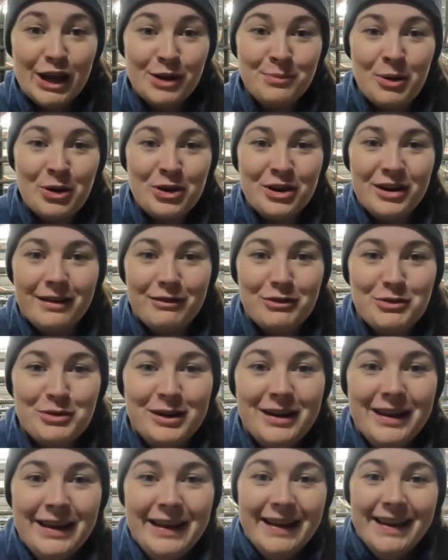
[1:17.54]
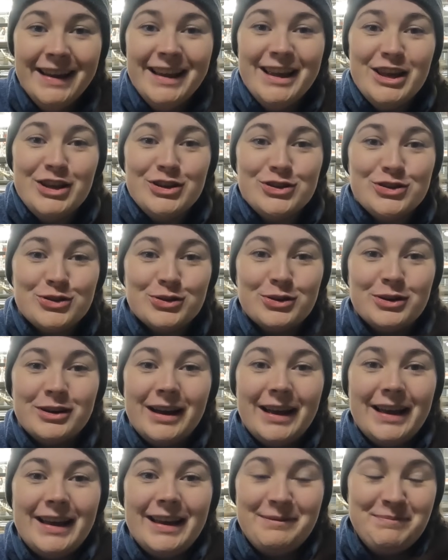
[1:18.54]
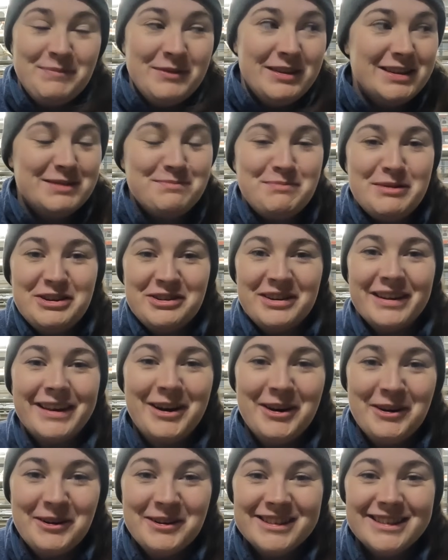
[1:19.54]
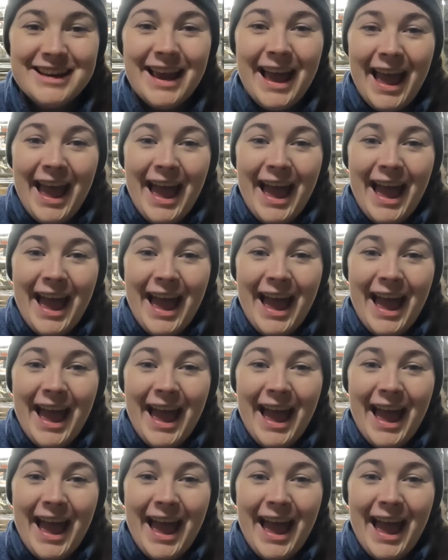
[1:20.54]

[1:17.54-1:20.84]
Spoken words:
Morning everyone. So it's really cold.